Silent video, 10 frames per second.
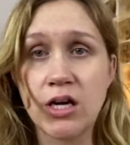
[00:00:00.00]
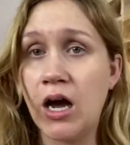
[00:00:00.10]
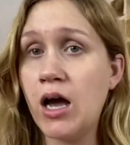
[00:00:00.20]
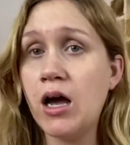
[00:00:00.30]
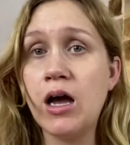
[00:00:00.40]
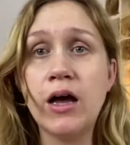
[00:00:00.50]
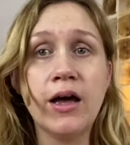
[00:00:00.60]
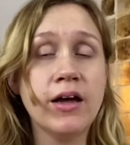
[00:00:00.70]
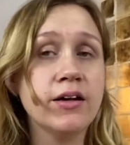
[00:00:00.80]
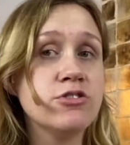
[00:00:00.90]

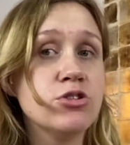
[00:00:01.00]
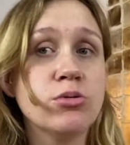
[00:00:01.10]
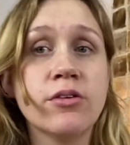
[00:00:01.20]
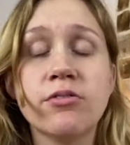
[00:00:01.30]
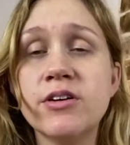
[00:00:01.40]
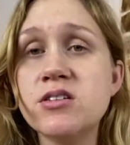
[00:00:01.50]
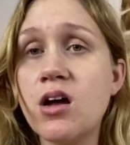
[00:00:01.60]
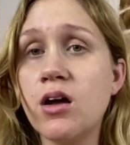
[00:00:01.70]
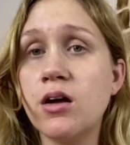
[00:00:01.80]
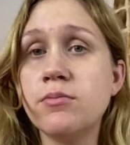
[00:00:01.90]
high two or three
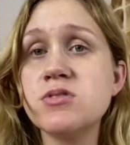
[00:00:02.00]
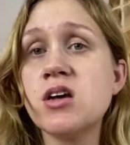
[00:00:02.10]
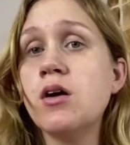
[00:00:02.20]
times.